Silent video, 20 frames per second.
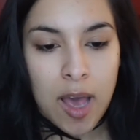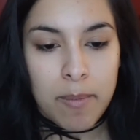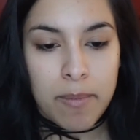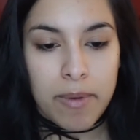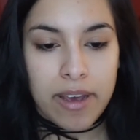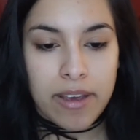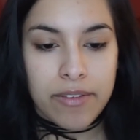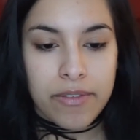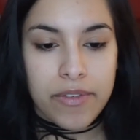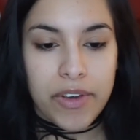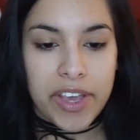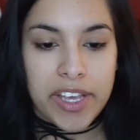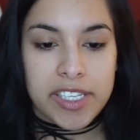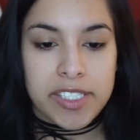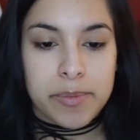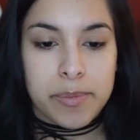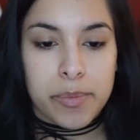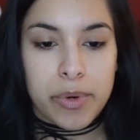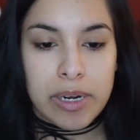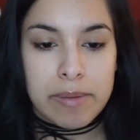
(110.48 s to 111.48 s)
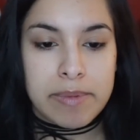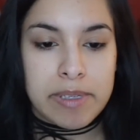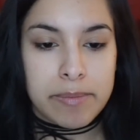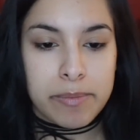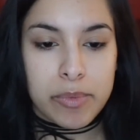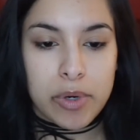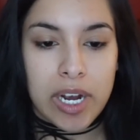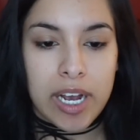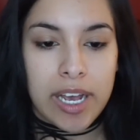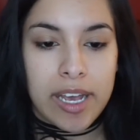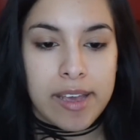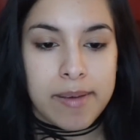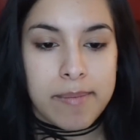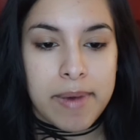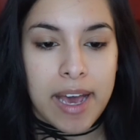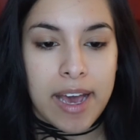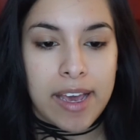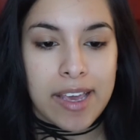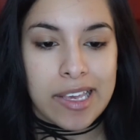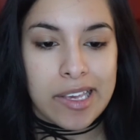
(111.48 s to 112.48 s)
my face prepped and primed.
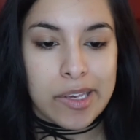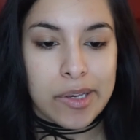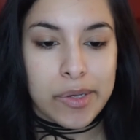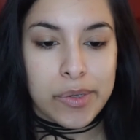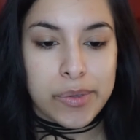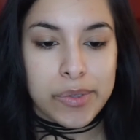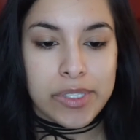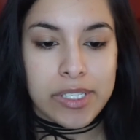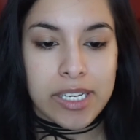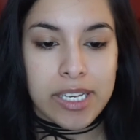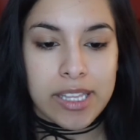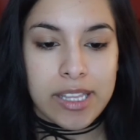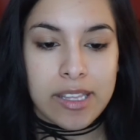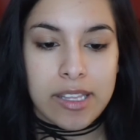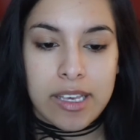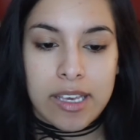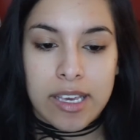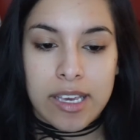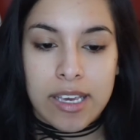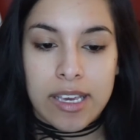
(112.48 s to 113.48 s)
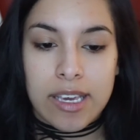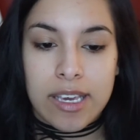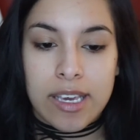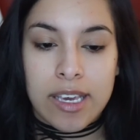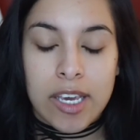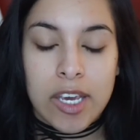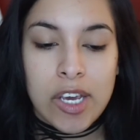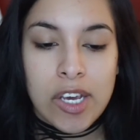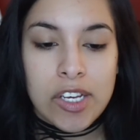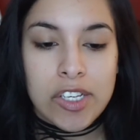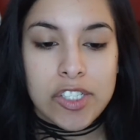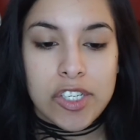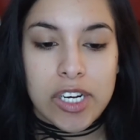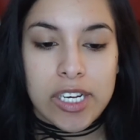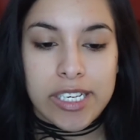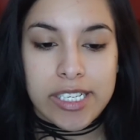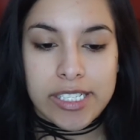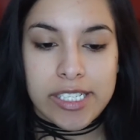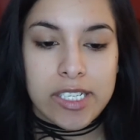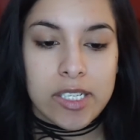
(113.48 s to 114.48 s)
I used the
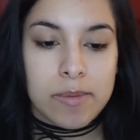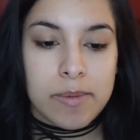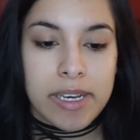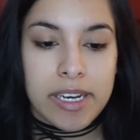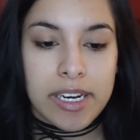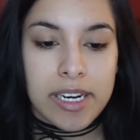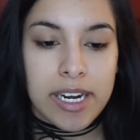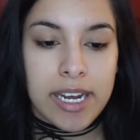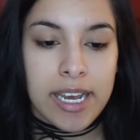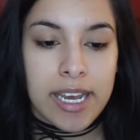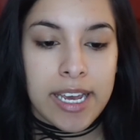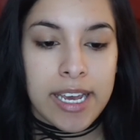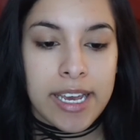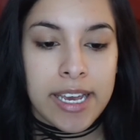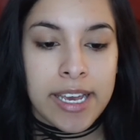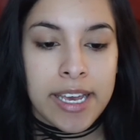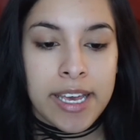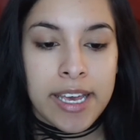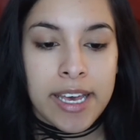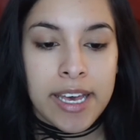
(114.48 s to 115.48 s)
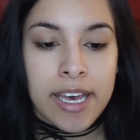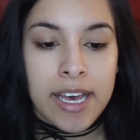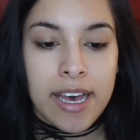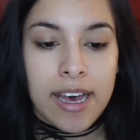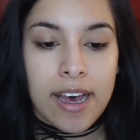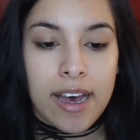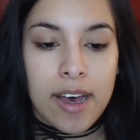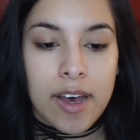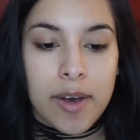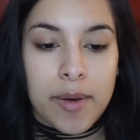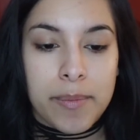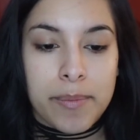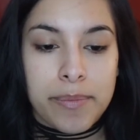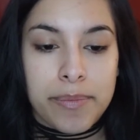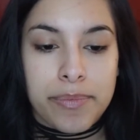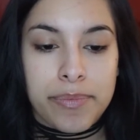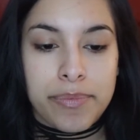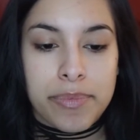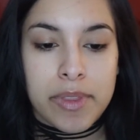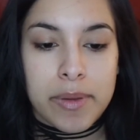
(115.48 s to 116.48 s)
Charlotte Tilbury
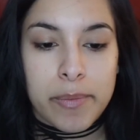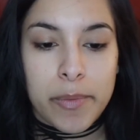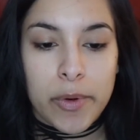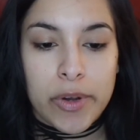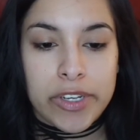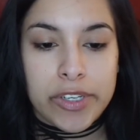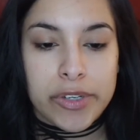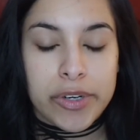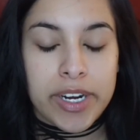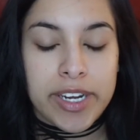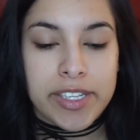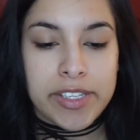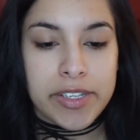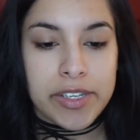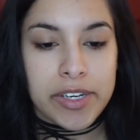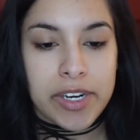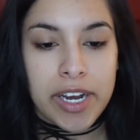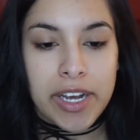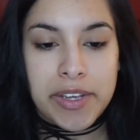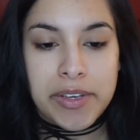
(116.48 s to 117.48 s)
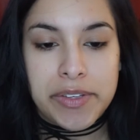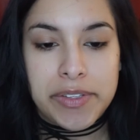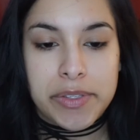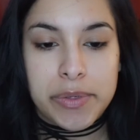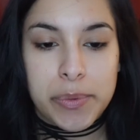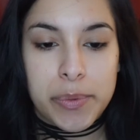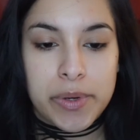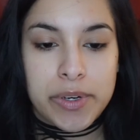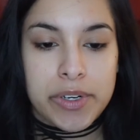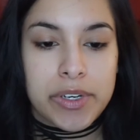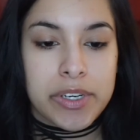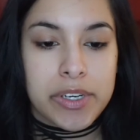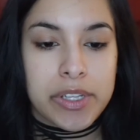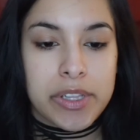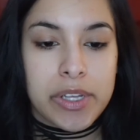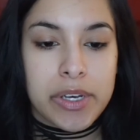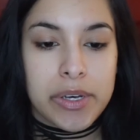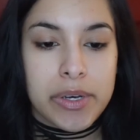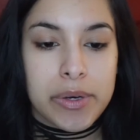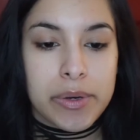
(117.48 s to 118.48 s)
moisturizer. I used the Wonder
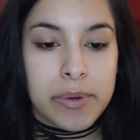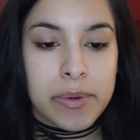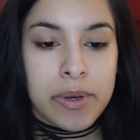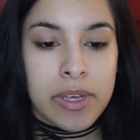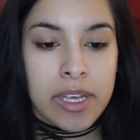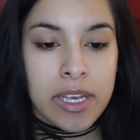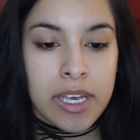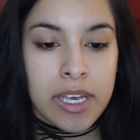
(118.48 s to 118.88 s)
Glow